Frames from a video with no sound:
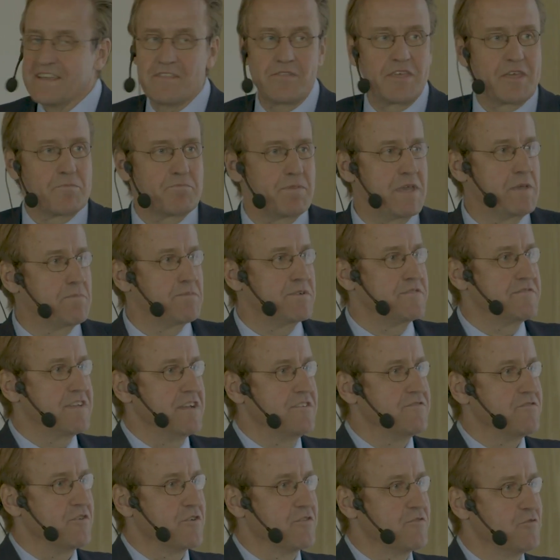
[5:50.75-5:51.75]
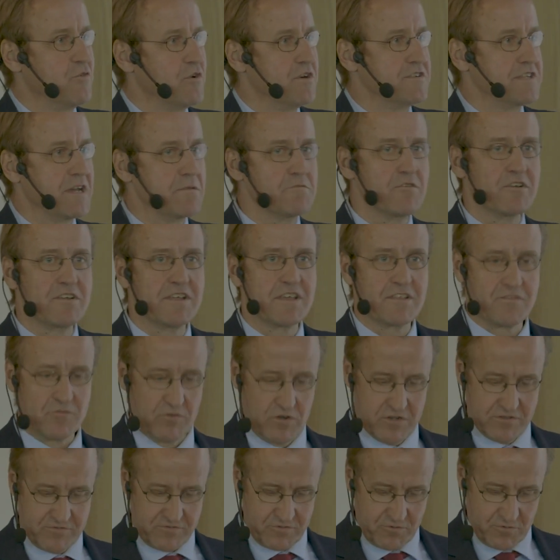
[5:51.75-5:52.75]
I think people tend to ignore it. I'm going to
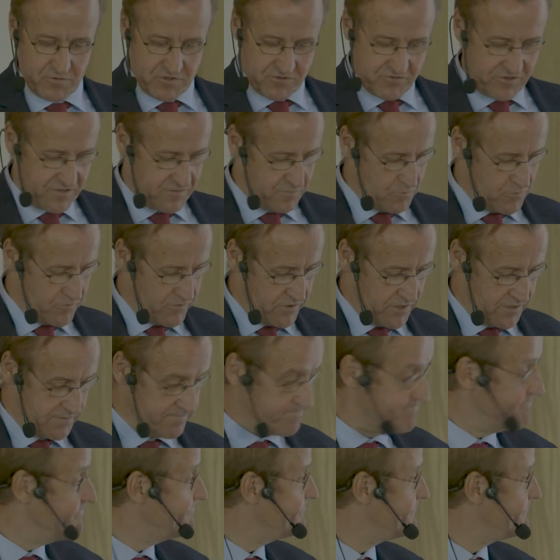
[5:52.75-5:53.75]
ignore it too and just move on.